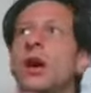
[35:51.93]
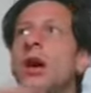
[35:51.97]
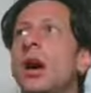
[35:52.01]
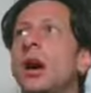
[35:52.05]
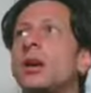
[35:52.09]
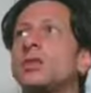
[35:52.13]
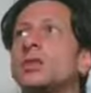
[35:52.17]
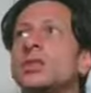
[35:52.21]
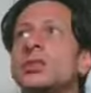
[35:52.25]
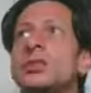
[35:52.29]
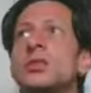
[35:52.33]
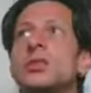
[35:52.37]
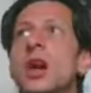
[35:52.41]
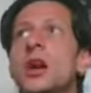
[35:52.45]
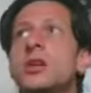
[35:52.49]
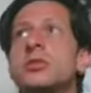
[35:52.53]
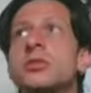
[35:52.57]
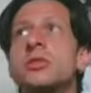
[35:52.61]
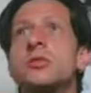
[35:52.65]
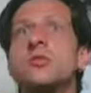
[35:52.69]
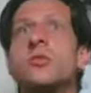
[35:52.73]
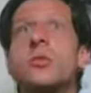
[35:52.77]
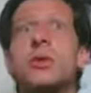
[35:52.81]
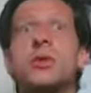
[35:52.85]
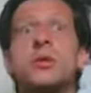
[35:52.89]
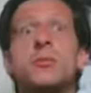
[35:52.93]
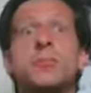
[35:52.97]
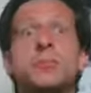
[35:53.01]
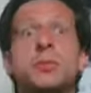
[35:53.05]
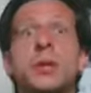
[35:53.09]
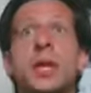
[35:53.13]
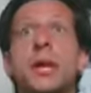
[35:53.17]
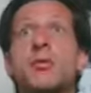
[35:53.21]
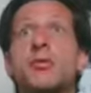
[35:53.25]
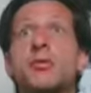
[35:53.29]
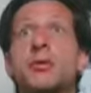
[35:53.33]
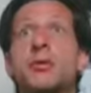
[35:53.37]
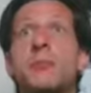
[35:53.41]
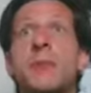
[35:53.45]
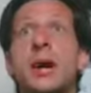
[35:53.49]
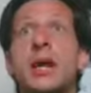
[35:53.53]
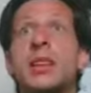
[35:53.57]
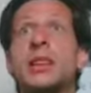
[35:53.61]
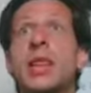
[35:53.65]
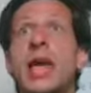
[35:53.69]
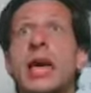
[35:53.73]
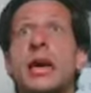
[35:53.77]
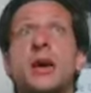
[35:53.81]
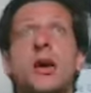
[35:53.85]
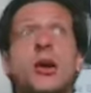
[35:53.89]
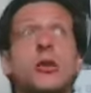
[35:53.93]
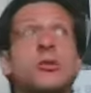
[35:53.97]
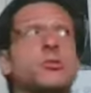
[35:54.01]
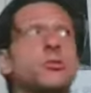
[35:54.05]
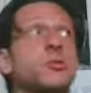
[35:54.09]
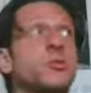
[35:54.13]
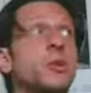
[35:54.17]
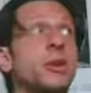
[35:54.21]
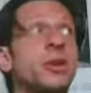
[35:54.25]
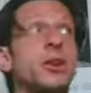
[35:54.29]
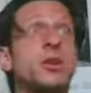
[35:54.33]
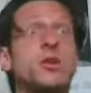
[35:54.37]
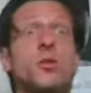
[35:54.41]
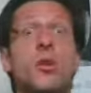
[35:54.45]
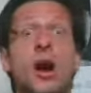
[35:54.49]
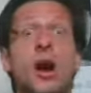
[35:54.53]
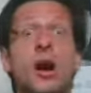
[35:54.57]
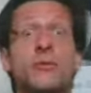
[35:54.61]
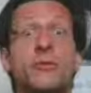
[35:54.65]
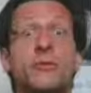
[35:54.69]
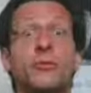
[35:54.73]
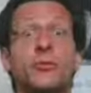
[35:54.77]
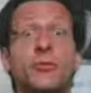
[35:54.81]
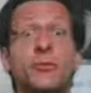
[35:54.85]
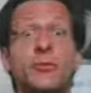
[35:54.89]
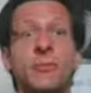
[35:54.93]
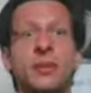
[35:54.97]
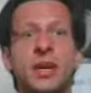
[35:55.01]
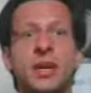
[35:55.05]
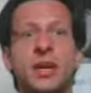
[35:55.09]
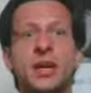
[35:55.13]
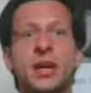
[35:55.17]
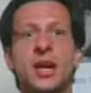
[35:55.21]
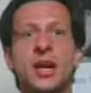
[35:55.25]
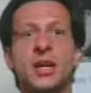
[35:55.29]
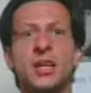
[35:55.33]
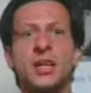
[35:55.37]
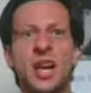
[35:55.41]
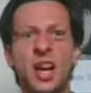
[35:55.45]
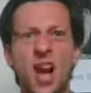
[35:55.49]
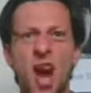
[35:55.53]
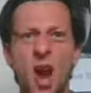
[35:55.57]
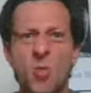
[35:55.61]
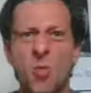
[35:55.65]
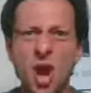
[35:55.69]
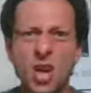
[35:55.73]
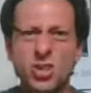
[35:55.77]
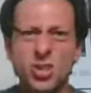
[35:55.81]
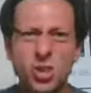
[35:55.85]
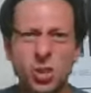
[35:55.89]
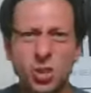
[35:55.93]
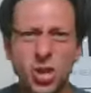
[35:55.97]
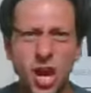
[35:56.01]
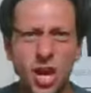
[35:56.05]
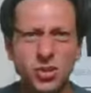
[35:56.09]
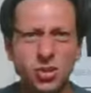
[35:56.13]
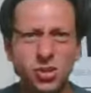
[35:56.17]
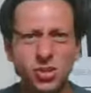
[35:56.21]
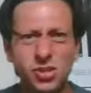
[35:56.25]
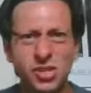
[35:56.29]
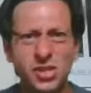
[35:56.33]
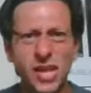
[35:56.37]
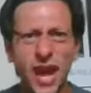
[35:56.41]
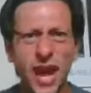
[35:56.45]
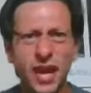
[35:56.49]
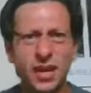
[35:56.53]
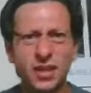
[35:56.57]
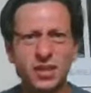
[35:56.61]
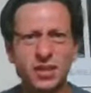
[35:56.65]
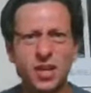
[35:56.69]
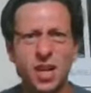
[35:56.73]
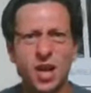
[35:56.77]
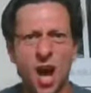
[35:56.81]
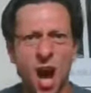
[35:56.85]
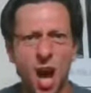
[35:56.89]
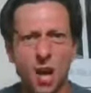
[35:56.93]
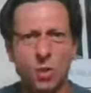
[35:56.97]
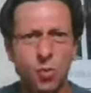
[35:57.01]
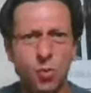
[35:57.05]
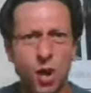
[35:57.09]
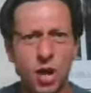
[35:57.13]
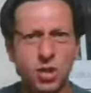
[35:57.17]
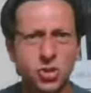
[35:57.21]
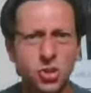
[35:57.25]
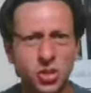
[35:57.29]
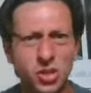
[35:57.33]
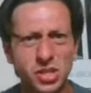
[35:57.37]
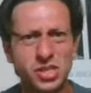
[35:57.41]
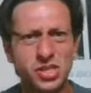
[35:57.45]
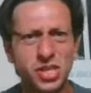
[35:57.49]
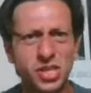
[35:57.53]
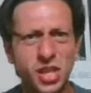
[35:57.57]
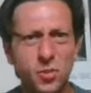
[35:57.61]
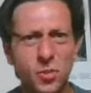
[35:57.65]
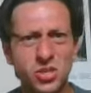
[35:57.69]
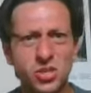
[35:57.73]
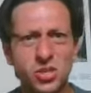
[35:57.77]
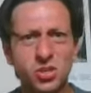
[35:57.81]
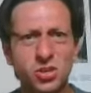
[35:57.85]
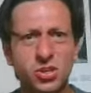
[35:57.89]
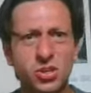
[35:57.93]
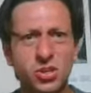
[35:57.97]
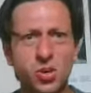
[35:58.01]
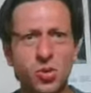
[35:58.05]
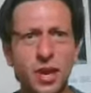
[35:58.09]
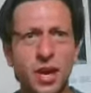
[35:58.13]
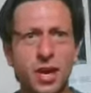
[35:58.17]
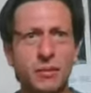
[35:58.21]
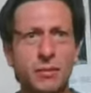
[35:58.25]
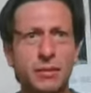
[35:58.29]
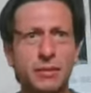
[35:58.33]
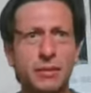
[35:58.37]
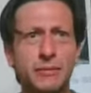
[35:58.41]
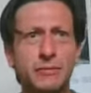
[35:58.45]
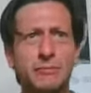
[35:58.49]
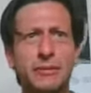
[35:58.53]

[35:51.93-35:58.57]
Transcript: I just want to play with my Legos. What do you want from me? Like, I want you to understand. I want you to see what you're doing.